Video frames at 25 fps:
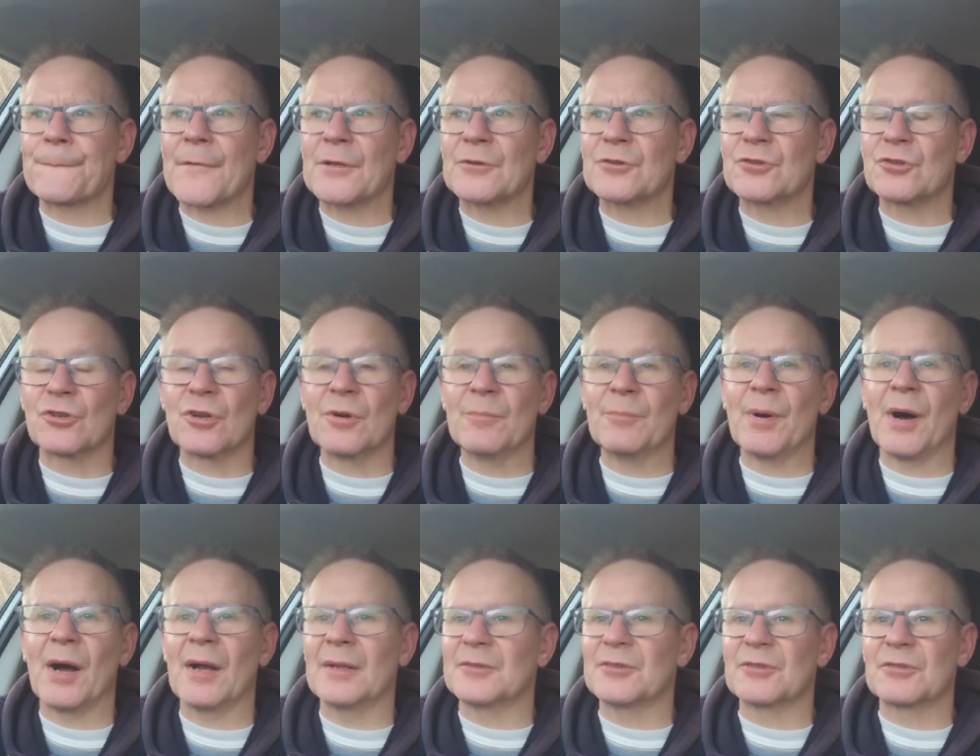Just couldn't
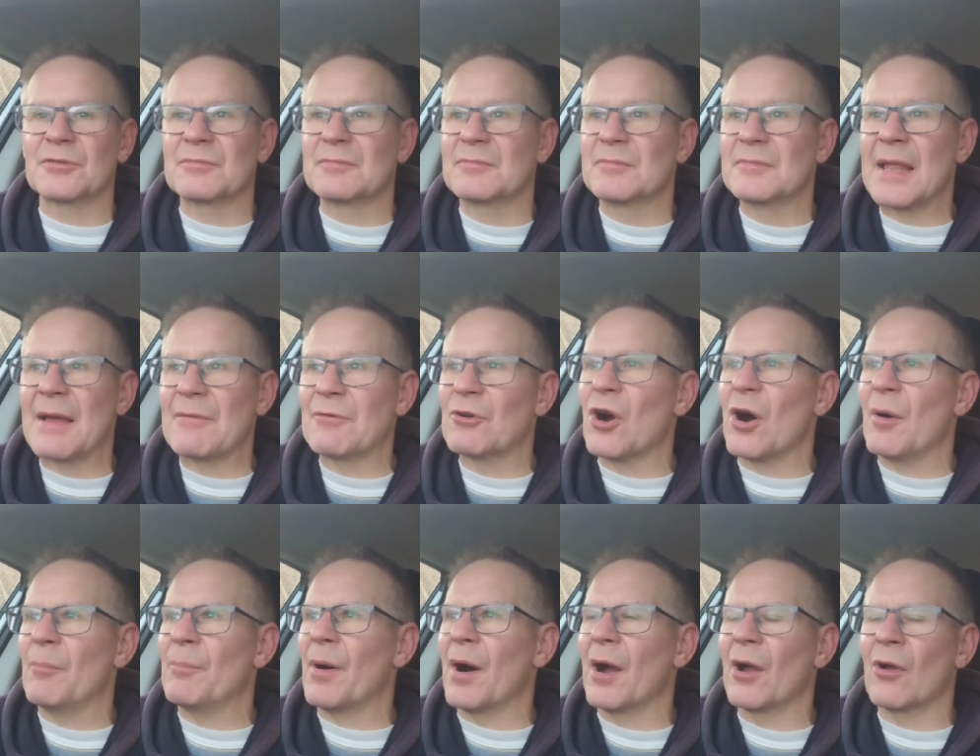bite, just never
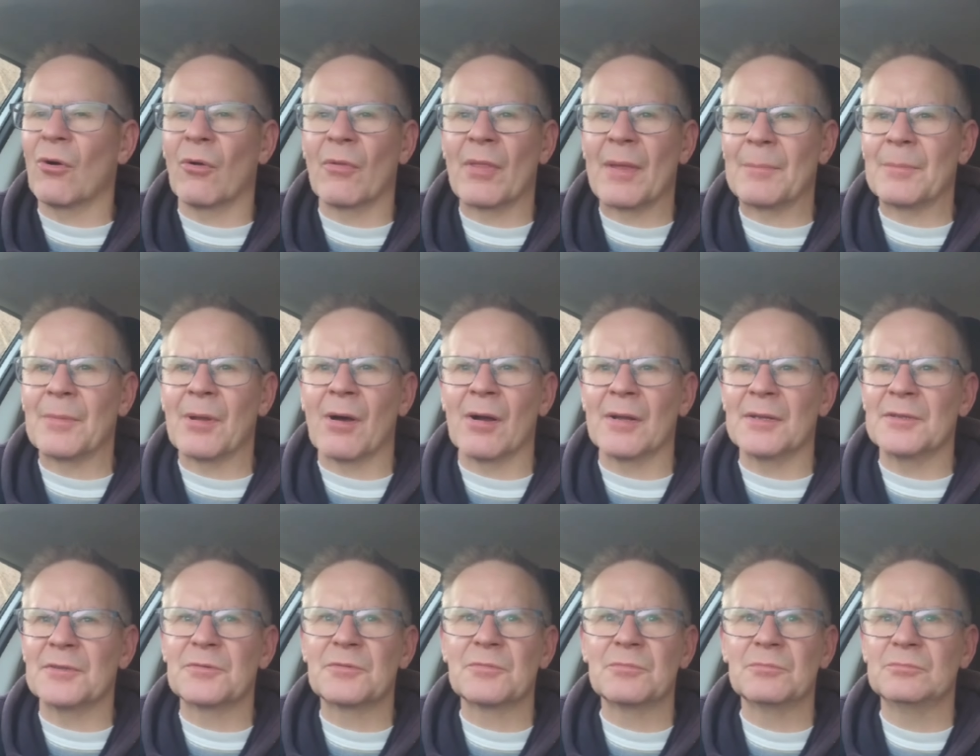got a bite on them
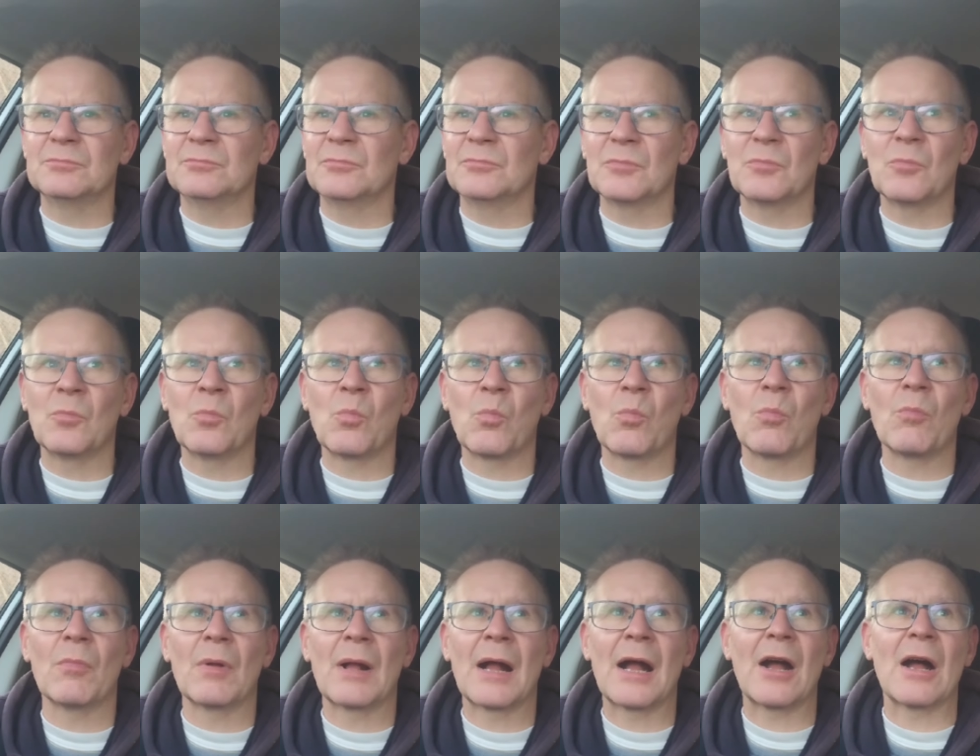lines
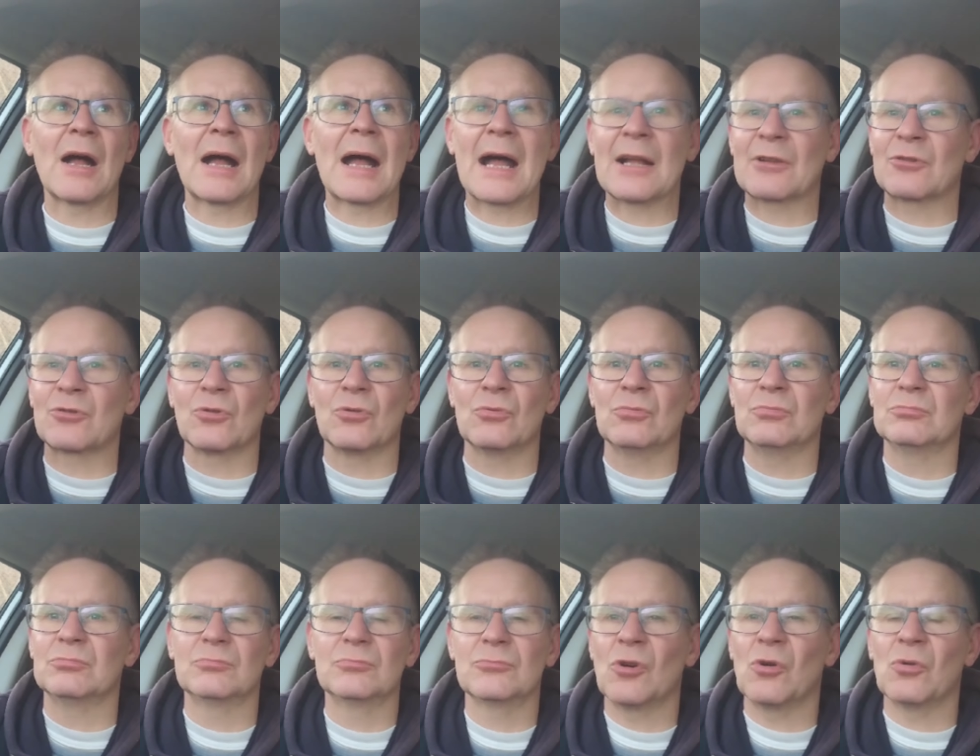at all
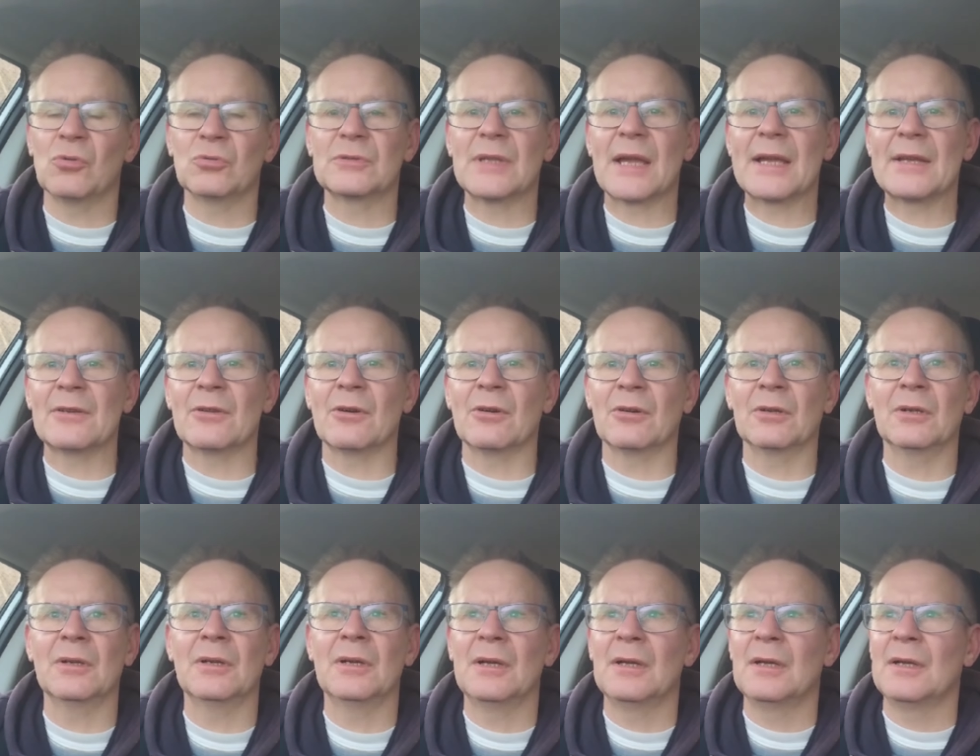day
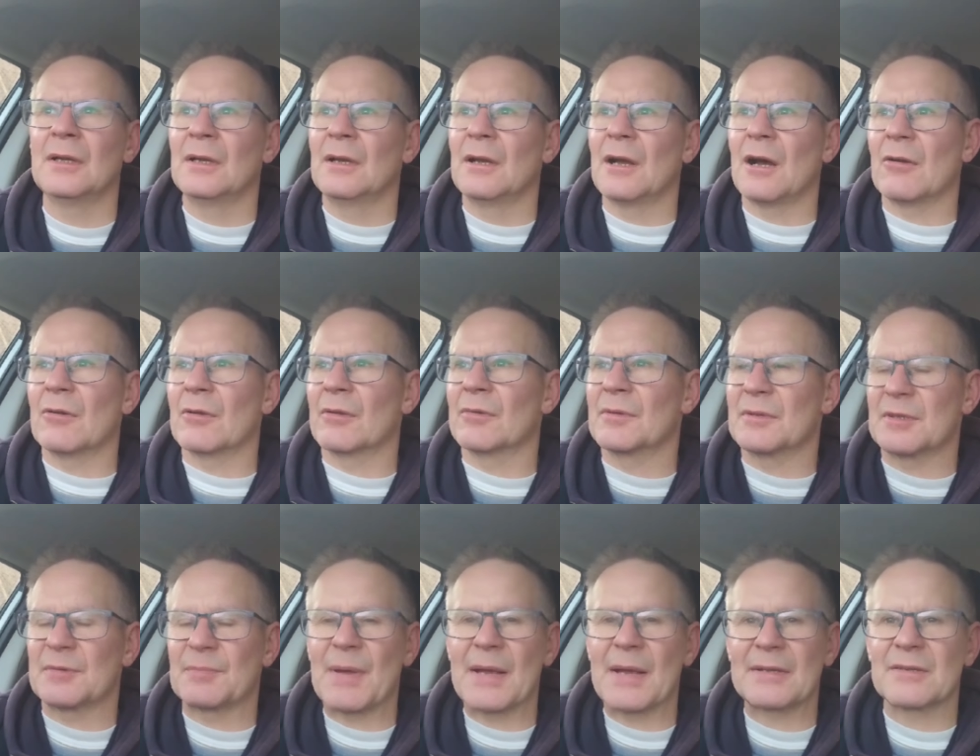long. I
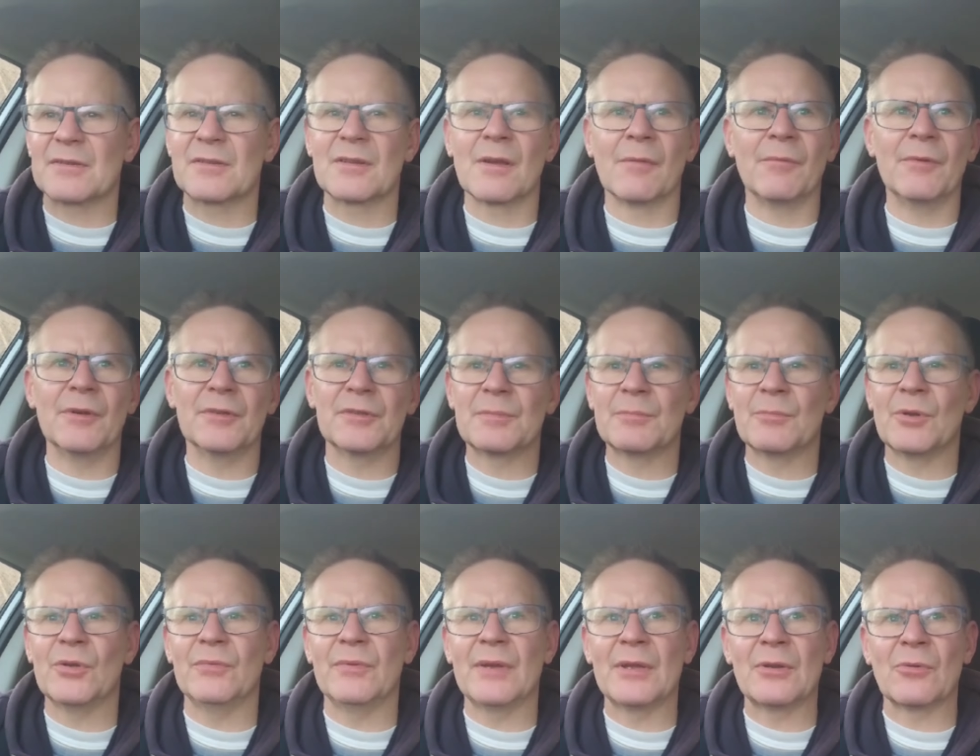expected something to
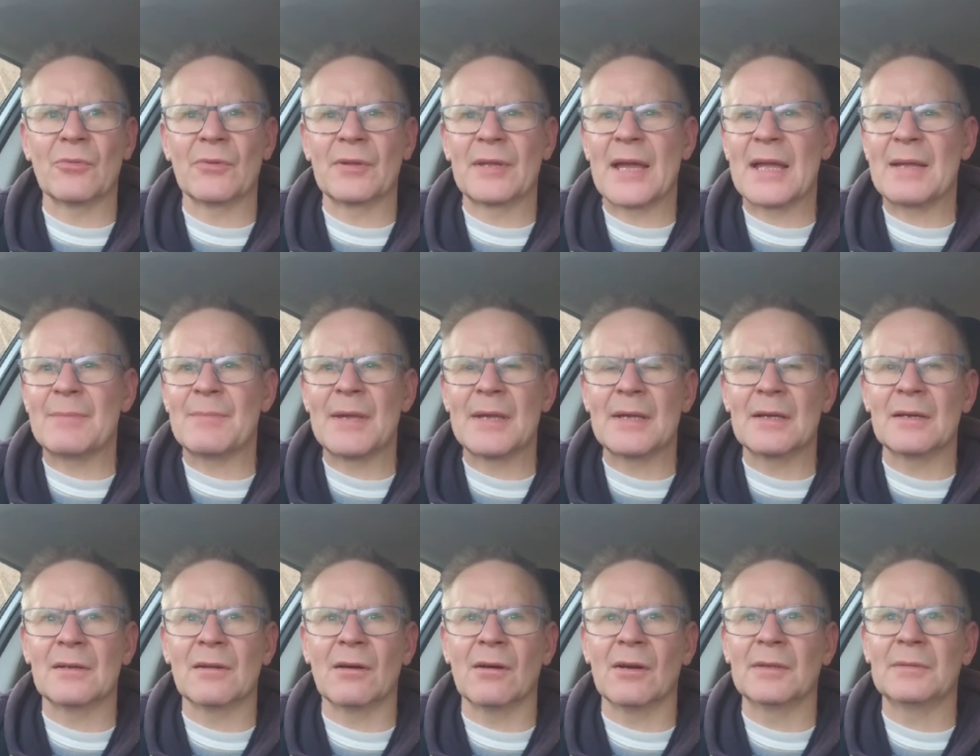move in on the 8
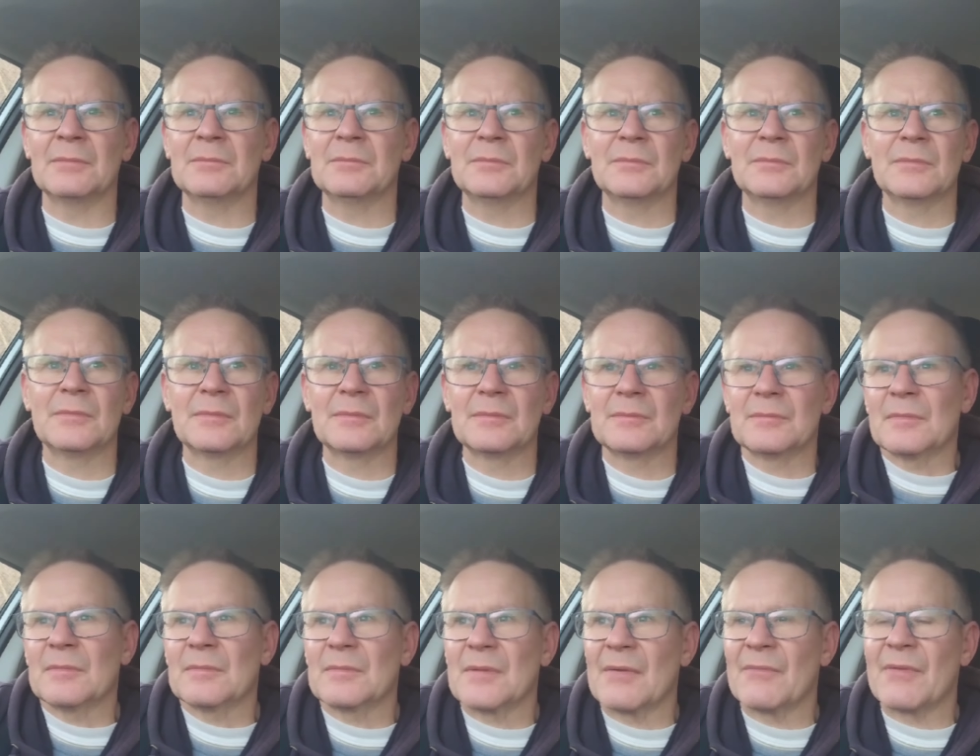metre line
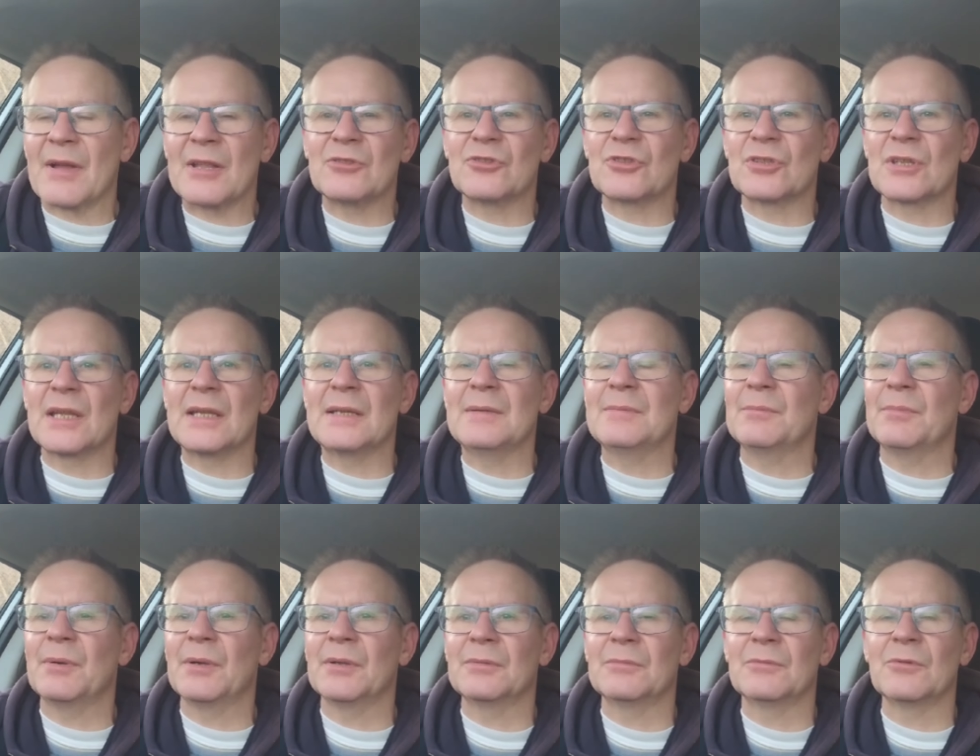eventually,
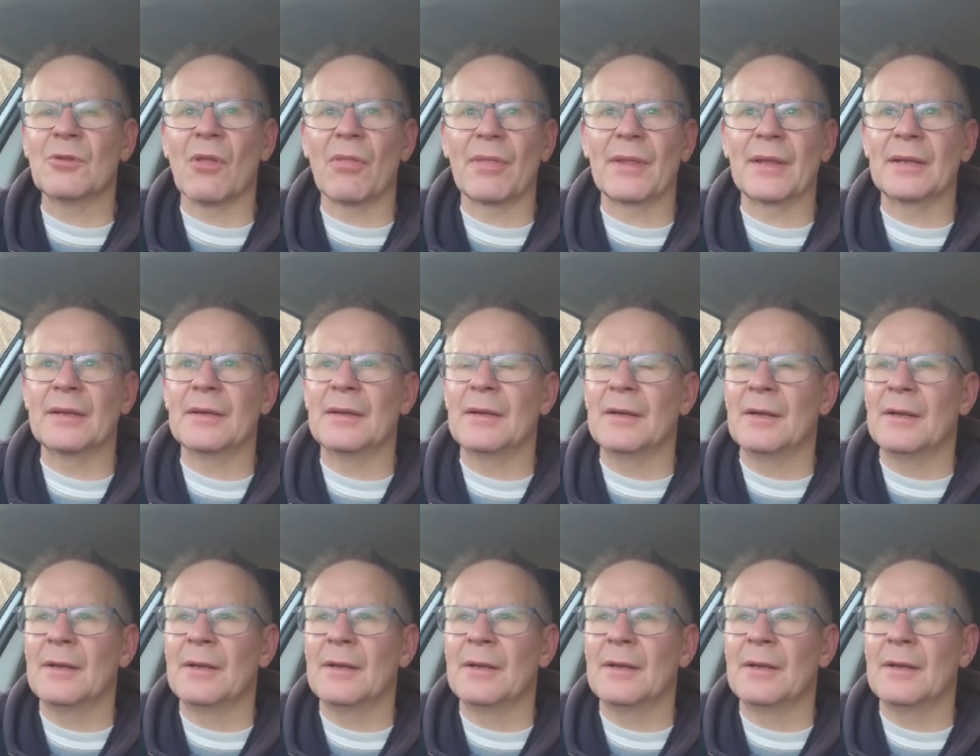but nothing.